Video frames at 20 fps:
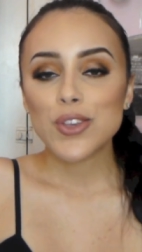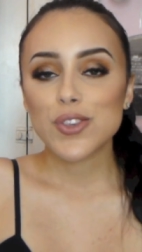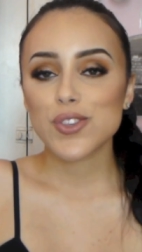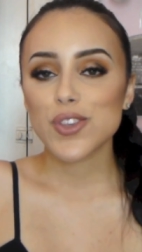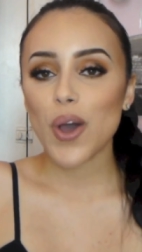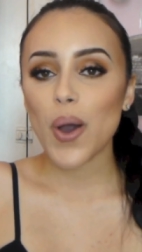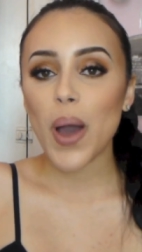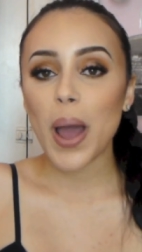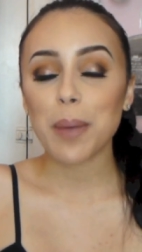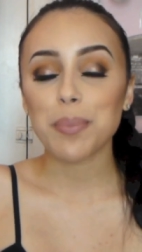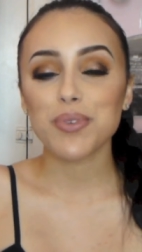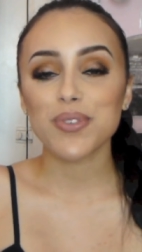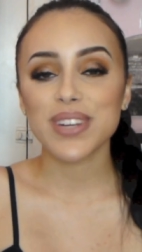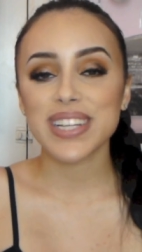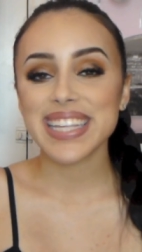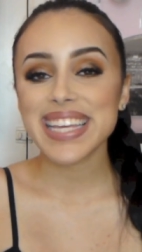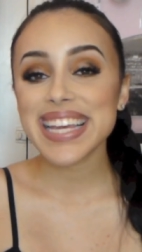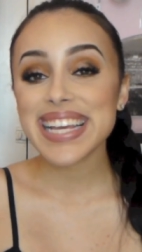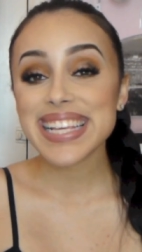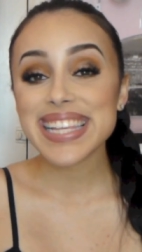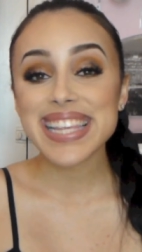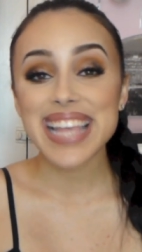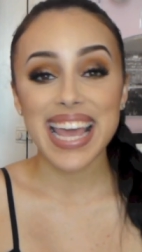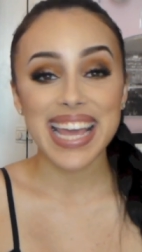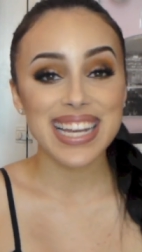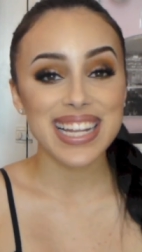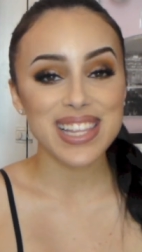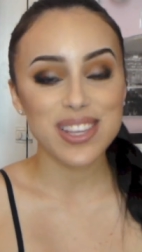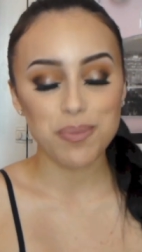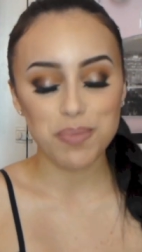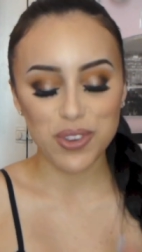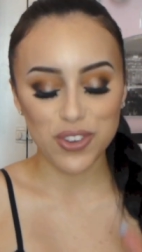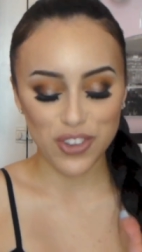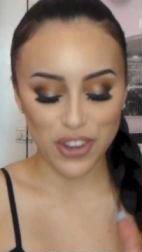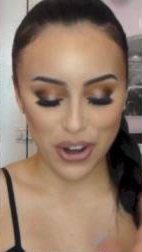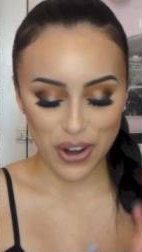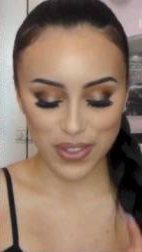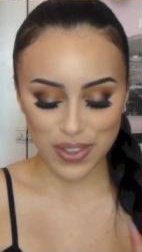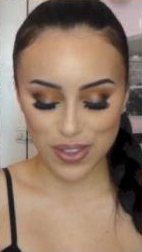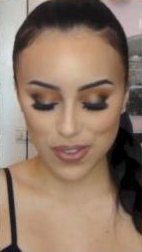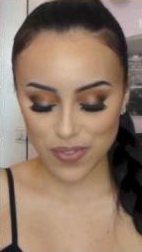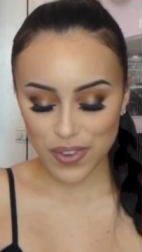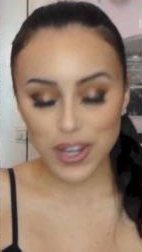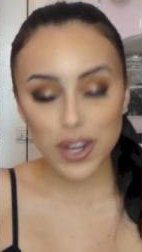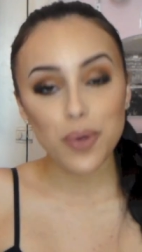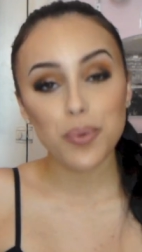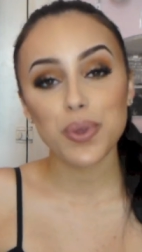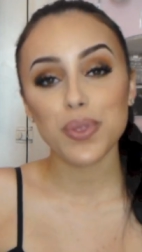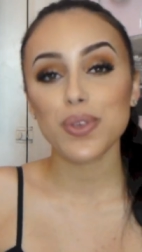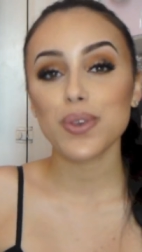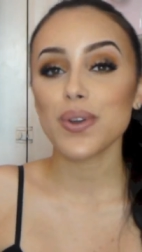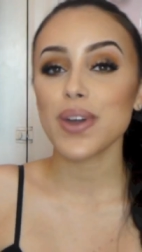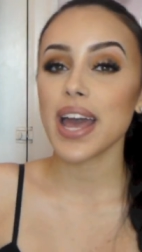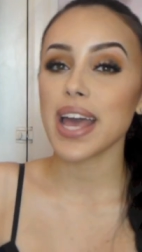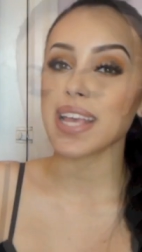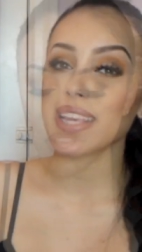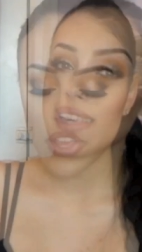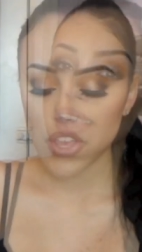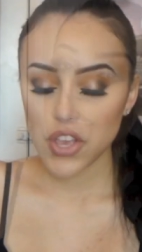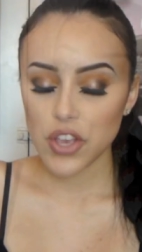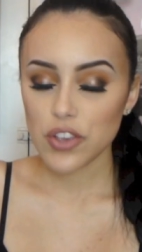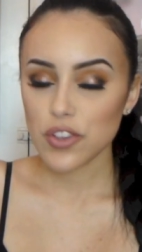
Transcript: So I'm really excited to be sharing this video with you guys.